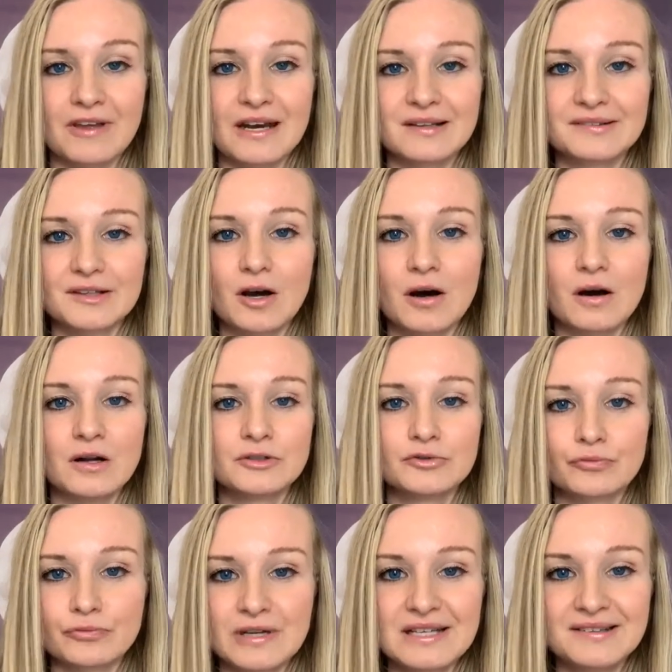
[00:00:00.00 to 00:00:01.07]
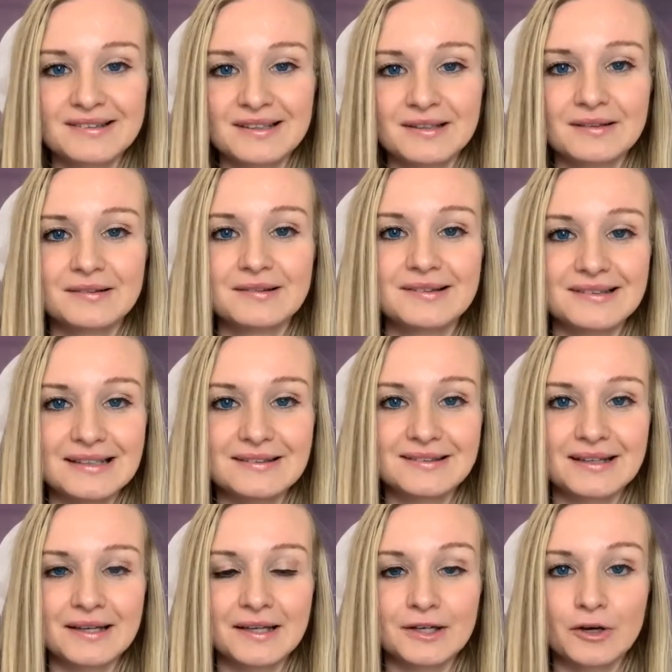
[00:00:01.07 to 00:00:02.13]
It's called Reason,
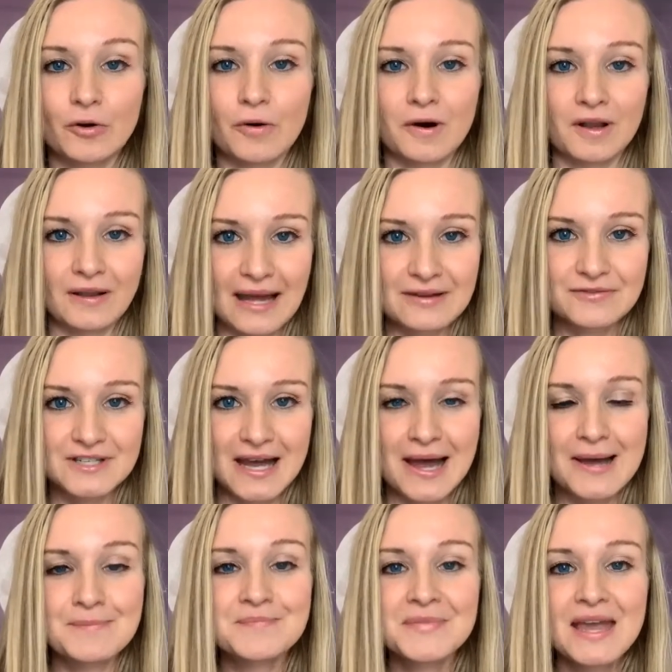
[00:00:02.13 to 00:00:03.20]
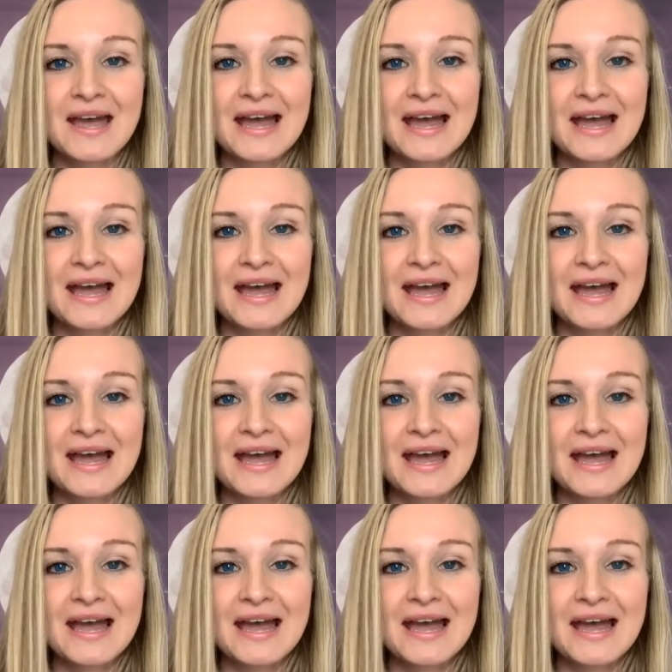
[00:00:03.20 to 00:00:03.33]
Season, or a Lifetime.